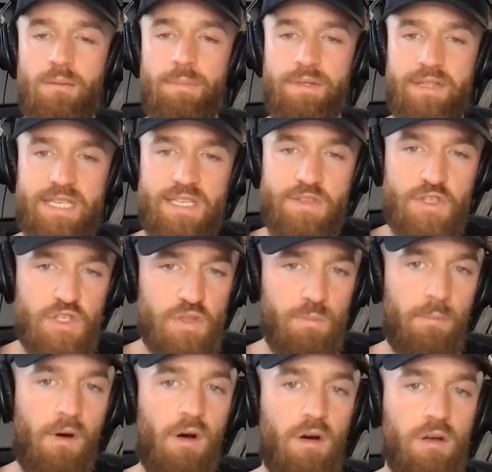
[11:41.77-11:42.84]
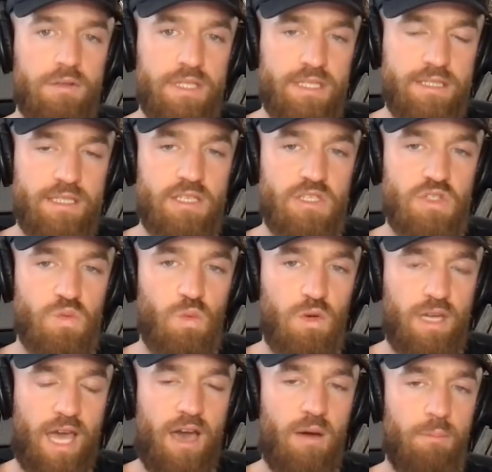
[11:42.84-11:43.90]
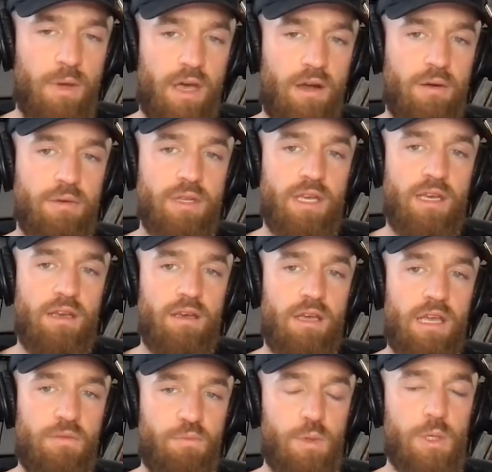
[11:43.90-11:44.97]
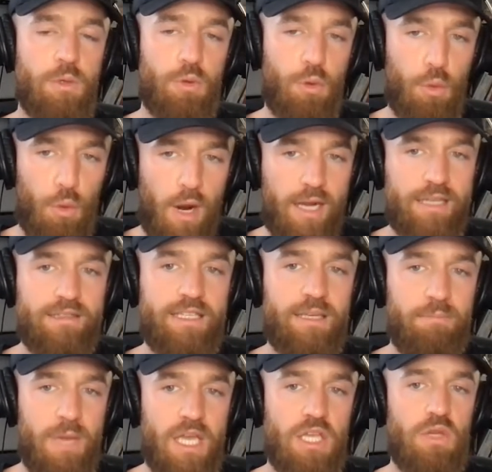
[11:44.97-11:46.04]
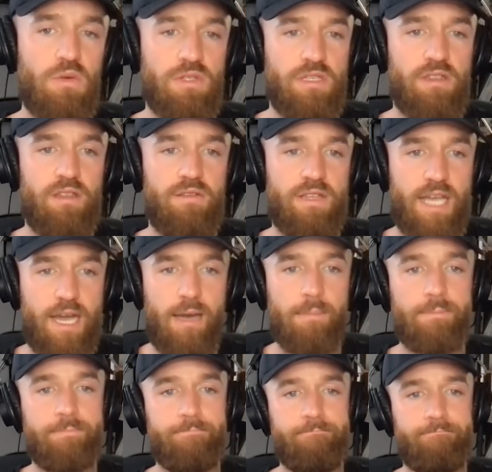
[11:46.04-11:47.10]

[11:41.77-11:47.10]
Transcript: but these small decisions will compound if we correctly make use of the time.